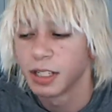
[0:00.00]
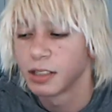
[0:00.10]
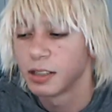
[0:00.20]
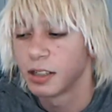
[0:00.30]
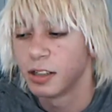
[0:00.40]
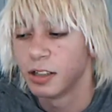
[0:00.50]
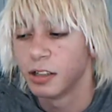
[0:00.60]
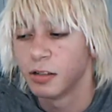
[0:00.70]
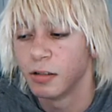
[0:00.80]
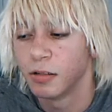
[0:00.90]

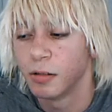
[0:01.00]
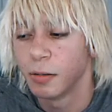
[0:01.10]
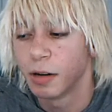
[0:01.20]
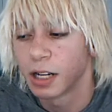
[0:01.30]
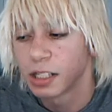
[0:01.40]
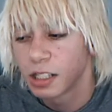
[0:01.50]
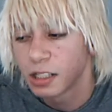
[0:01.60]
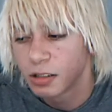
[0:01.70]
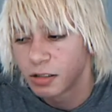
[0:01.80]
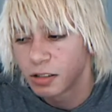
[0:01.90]
So we walk out the
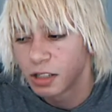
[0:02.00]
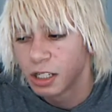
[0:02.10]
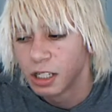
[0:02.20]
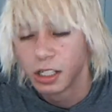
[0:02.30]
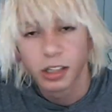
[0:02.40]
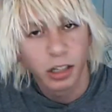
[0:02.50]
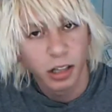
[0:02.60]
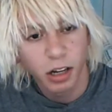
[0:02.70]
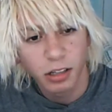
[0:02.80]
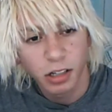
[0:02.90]
door. The
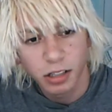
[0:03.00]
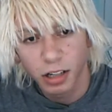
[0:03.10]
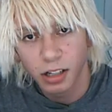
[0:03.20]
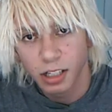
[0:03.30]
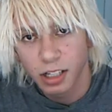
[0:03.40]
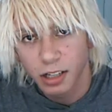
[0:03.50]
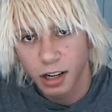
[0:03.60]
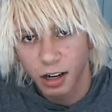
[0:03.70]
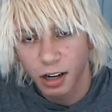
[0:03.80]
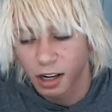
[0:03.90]
dogs are still in this
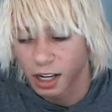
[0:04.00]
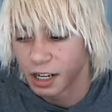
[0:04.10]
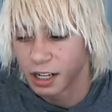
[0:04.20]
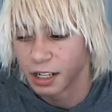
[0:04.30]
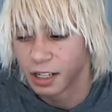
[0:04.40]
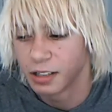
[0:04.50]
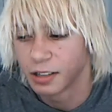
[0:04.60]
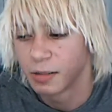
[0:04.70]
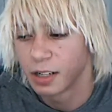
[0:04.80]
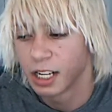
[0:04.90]
car. And
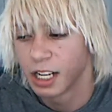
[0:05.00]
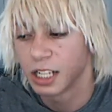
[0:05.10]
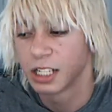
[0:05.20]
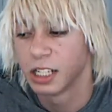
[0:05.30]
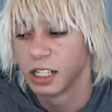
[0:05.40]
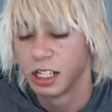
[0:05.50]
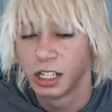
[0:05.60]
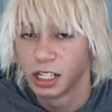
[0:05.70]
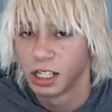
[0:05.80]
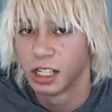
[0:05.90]
we're like,
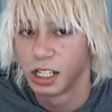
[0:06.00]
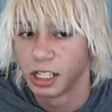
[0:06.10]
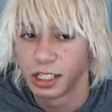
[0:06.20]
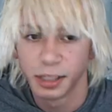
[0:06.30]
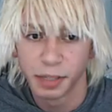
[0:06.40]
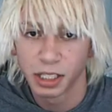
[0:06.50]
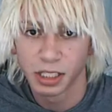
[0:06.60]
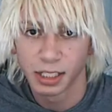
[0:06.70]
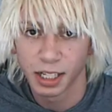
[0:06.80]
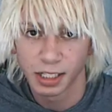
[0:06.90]
the bitch
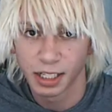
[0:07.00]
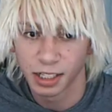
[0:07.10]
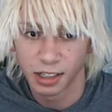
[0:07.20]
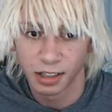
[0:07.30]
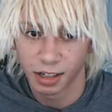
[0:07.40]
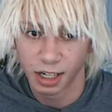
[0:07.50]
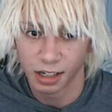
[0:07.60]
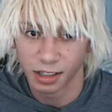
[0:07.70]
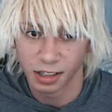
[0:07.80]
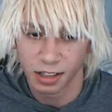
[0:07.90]
did not take the dog out
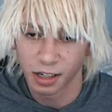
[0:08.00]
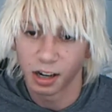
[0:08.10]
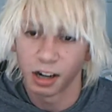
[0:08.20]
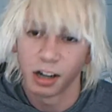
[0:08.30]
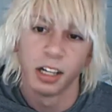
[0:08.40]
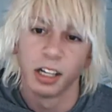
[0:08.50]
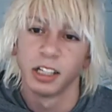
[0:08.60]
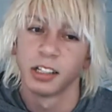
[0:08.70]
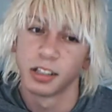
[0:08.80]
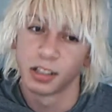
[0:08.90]
of this car.
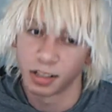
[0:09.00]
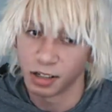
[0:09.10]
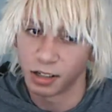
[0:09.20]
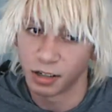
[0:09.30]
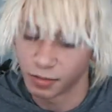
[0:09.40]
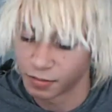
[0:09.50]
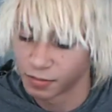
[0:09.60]
So